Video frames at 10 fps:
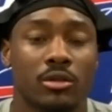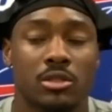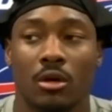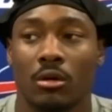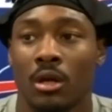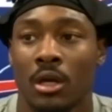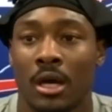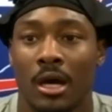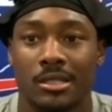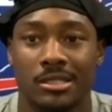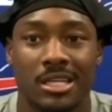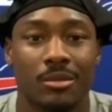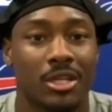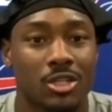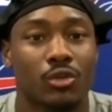So uh, to see him
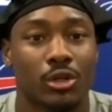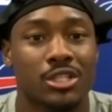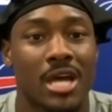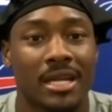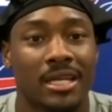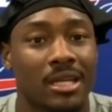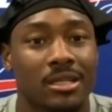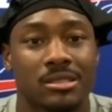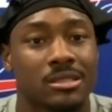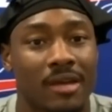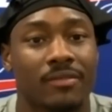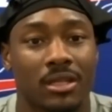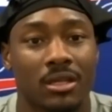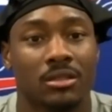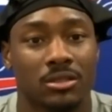get his real shot again is definitely a